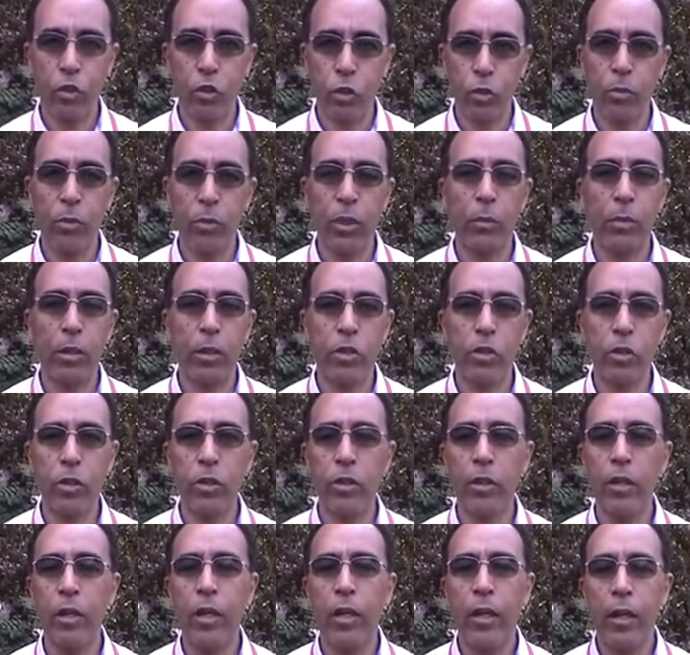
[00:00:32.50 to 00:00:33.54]
Sure, my
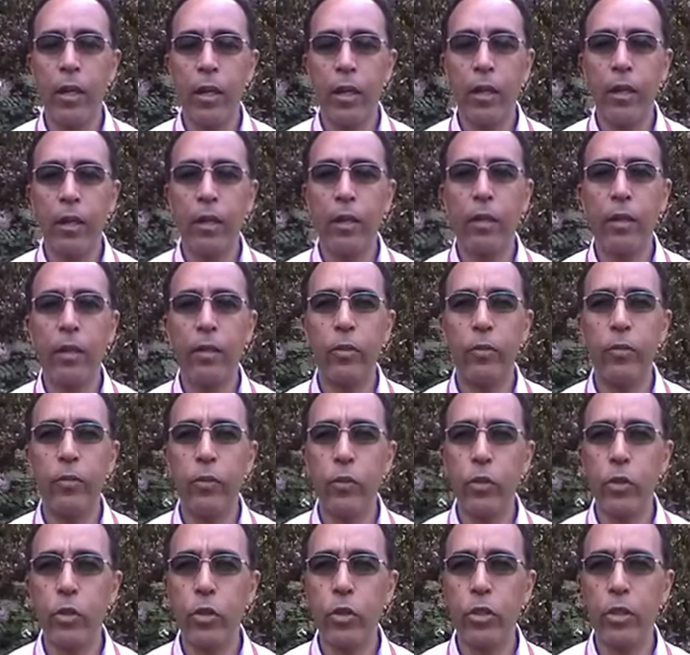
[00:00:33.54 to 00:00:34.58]
pleasure. The
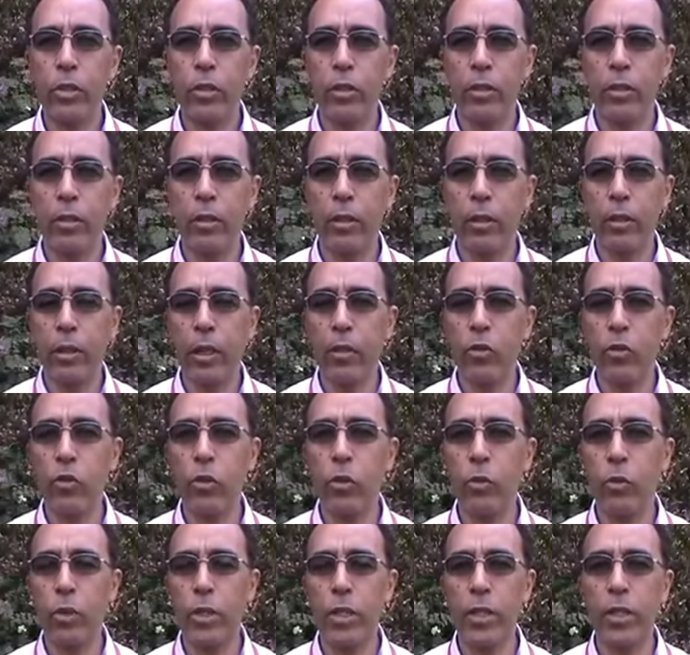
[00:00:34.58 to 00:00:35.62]
first
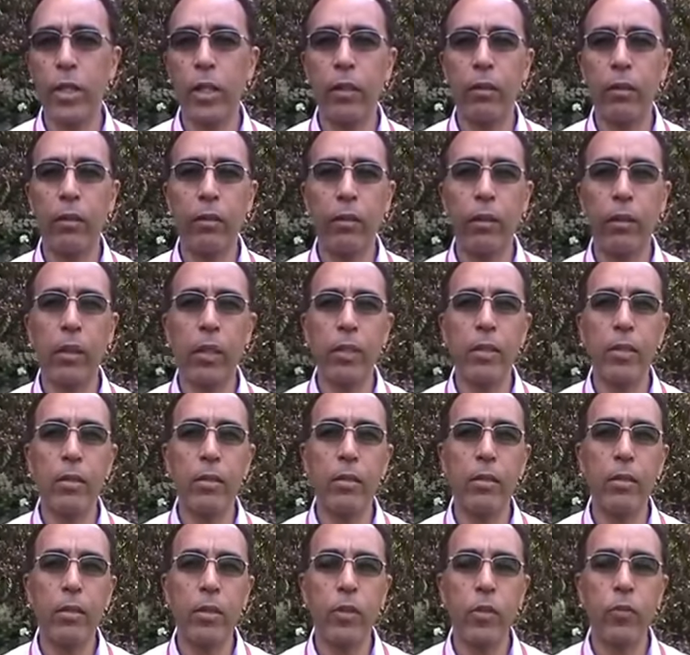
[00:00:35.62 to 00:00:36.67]
lecture was titled
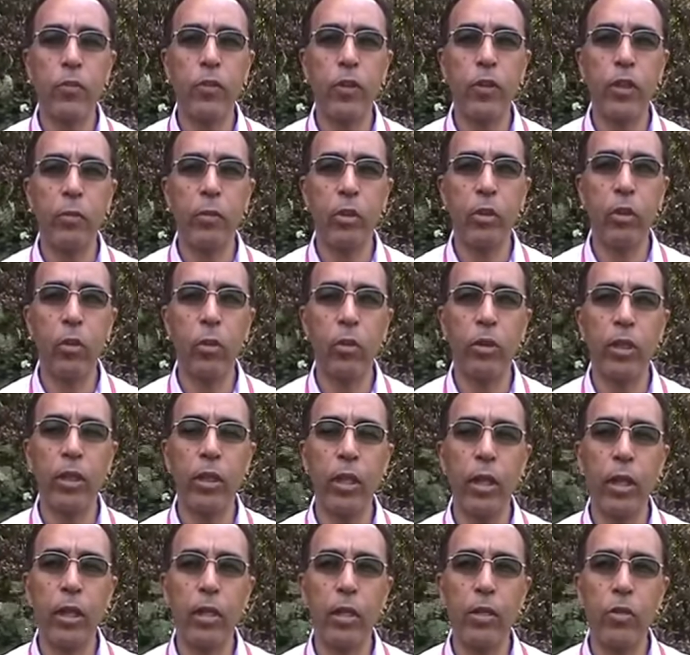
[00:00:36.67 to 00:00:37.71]
Lessons from the
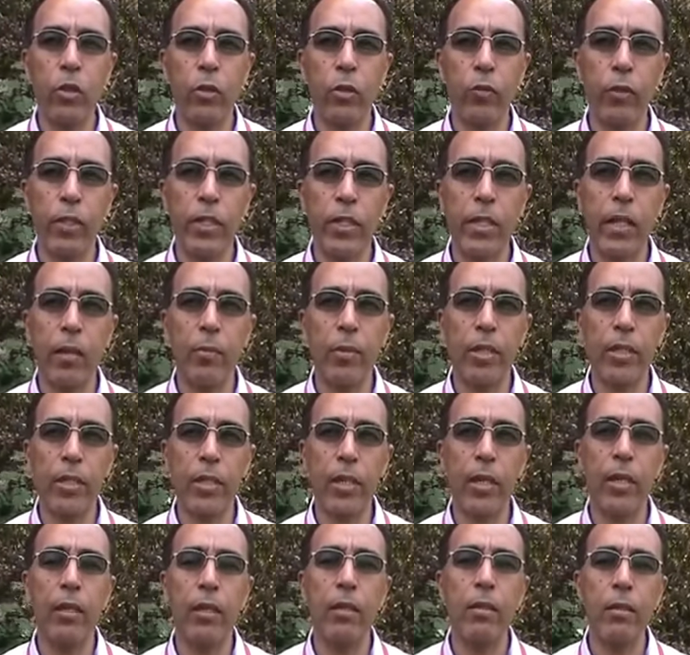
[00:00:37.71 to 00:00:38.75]
Golden Age of Islam and
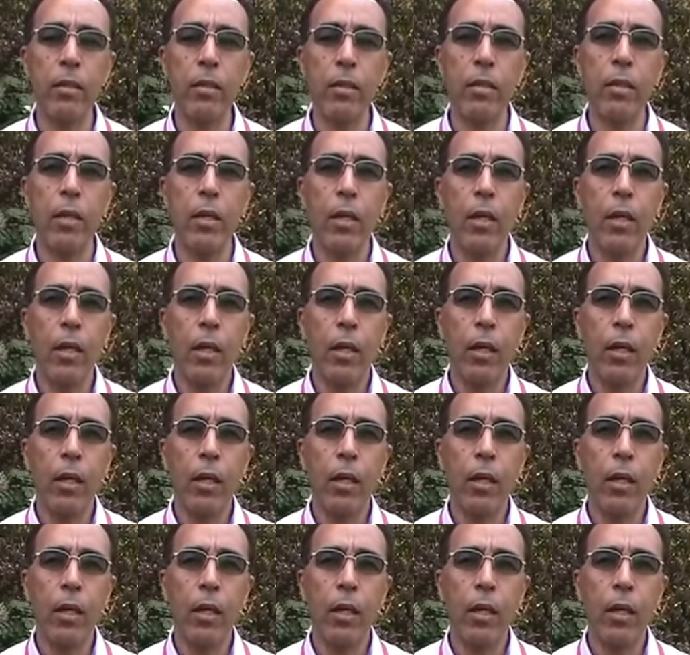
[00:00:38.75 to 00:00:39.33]
Science.